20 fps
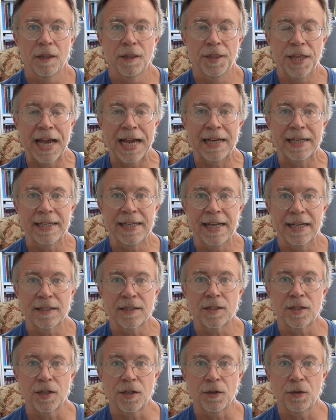That
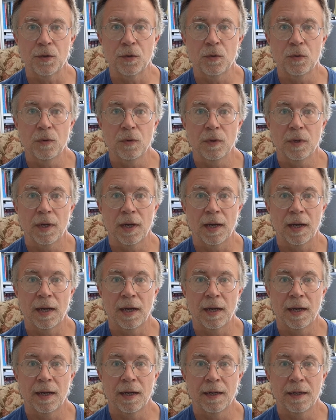gets you
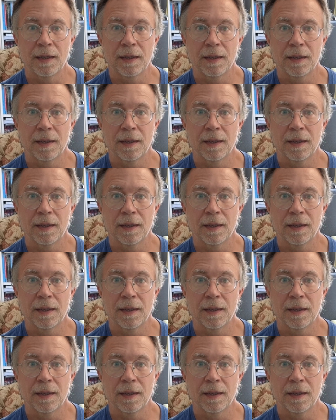a